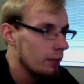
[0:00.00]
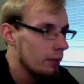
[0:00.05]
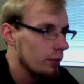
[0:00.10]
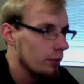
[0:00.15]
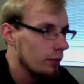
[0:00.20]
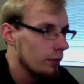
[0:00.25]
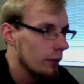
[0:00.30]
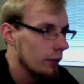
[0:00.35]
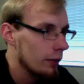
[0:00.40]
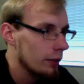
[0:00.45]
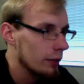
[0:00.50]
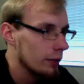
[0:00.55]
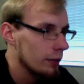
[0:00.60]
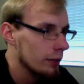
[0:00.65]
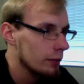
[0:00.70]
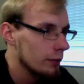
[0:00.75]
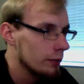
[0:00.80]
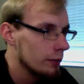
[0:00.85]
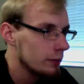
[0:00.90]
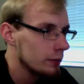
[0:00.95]
correctly,
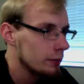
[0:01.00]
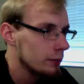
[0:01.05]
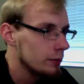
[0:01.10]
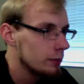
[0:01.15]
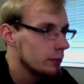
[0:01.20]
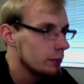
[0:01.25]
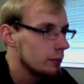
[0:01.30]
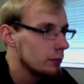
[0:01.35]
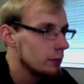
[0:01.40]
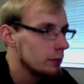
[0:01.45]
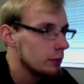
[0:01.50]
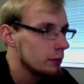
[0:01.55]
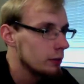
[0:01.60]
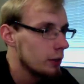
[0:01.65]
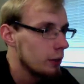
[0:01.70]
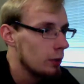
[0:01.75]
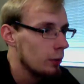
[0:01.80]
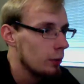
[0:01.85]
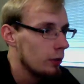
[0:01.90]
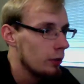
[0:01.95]

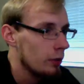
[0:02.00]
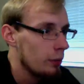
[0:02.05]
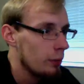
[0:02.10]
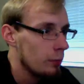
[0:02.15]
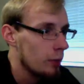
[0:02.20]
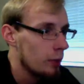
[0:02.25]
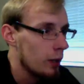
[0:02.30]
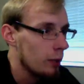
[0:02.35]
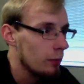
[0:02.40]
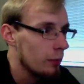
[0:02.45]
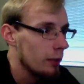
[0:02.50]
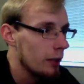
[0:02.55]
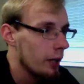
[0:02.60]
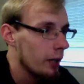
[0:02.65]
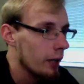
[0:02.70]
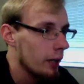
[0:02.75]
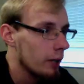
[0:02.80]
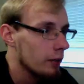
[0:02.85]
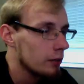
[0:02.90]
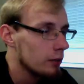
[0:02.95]
which I'm probably
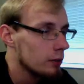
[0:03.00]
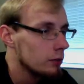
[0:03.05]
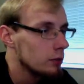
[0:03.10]
not,